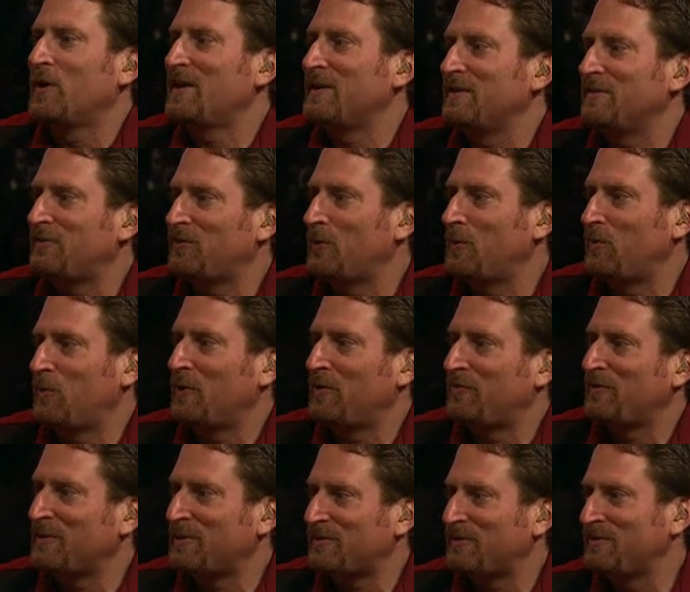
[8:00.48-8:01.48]
great and so
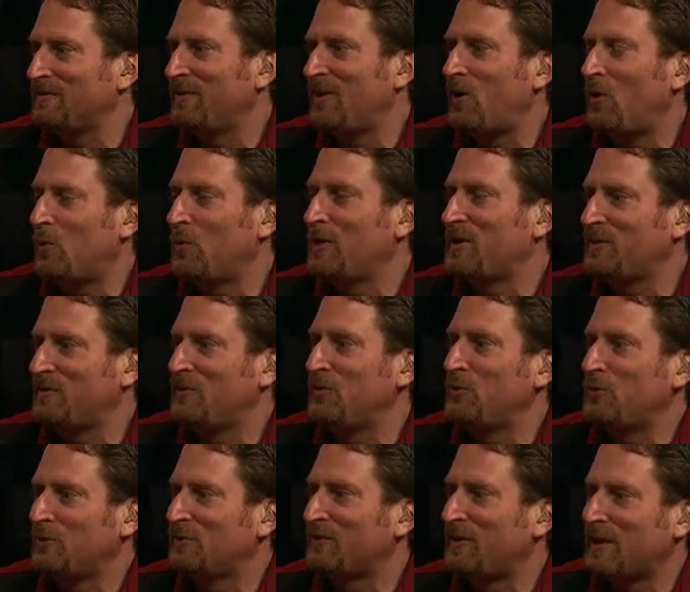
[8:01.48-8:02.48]
perfect. All we could
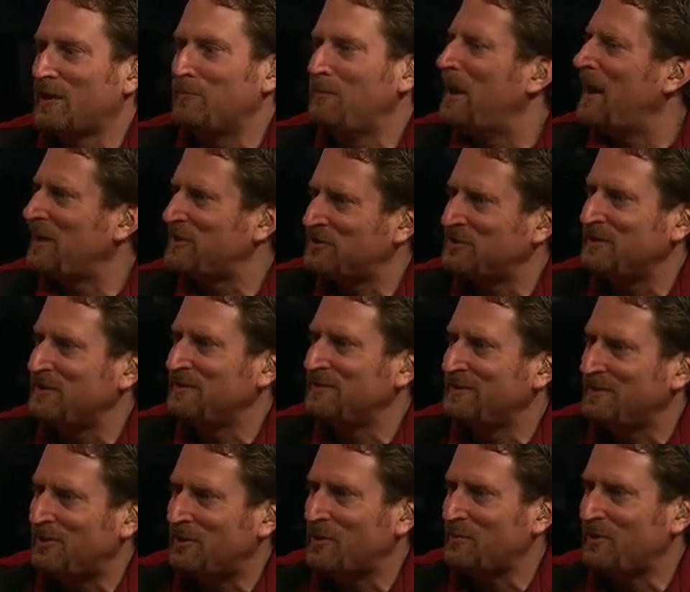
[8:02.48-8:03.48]
do is like match it.
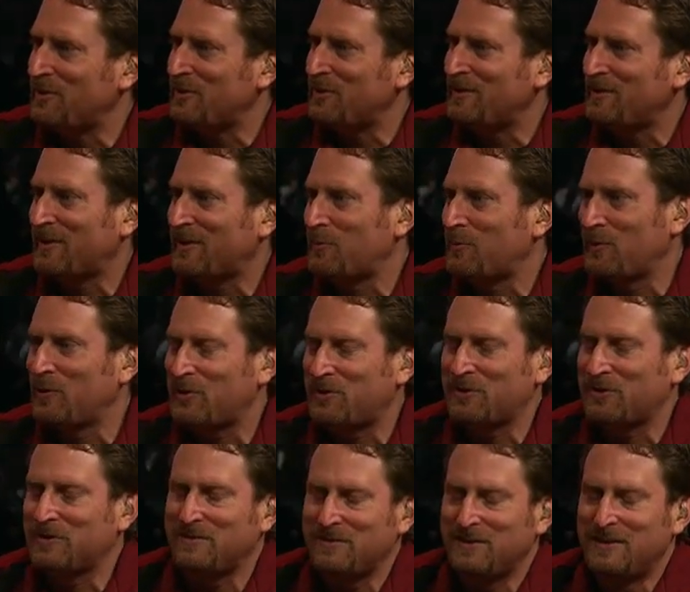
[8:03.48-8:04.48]
You know what I mean? It's like we really
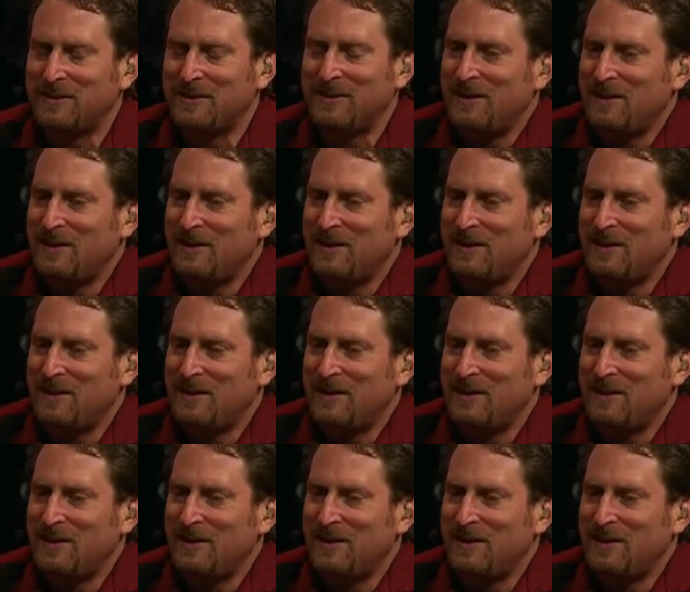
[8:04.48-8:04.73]
couldn't.